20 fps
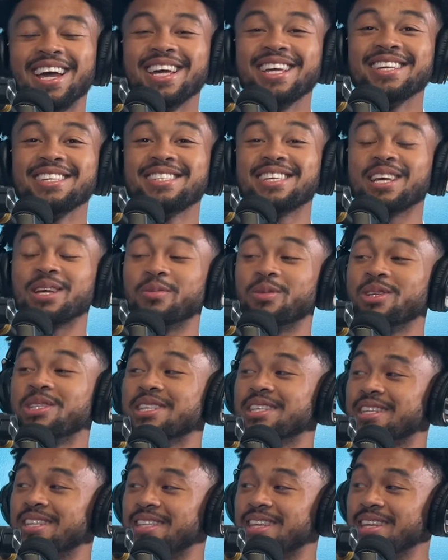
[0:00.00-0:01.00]
he said he went to
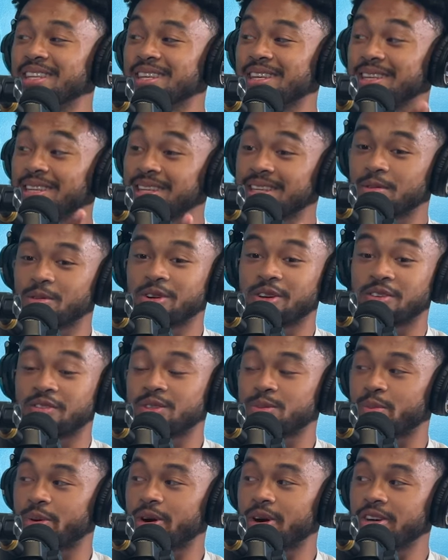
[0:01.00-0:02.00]
the Diddy, uh, one of his
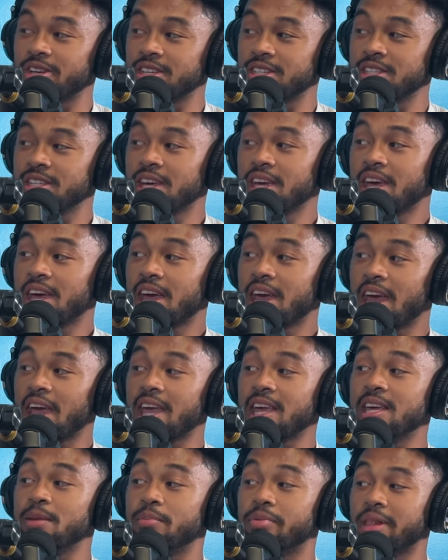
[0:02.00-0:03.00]
parties and
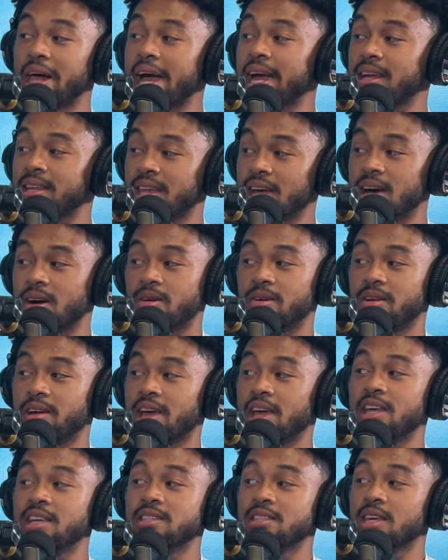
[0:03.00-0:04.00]
he blacked out
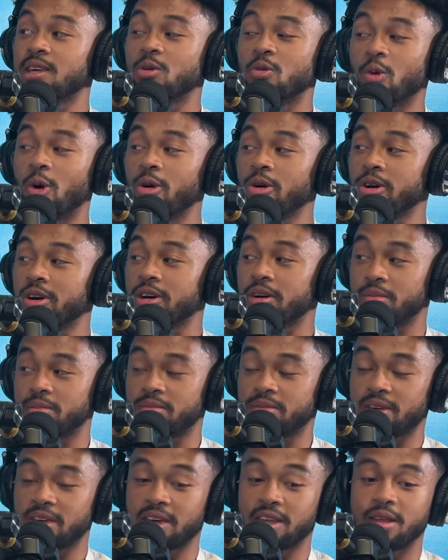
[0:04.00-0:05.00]
and he said he woke up
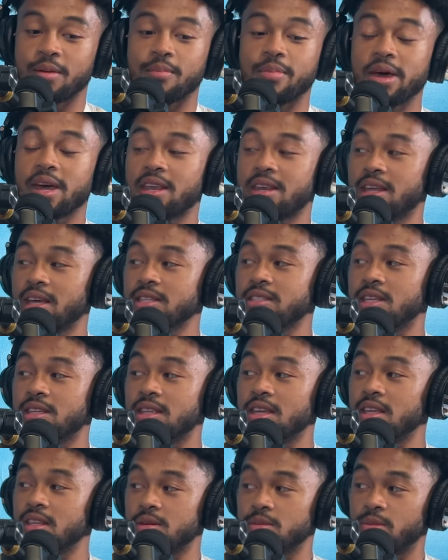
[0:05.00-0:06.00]
in a bed next to
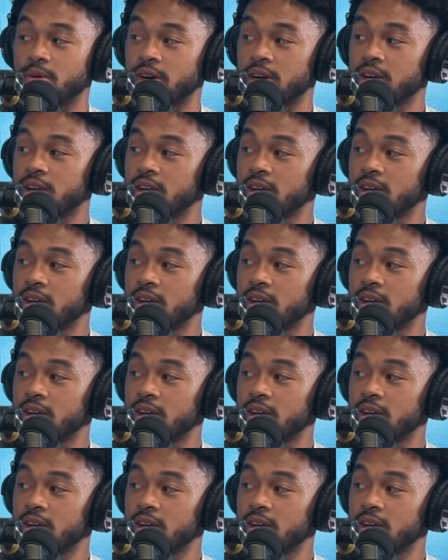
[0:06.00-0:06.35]
Diddy, bro.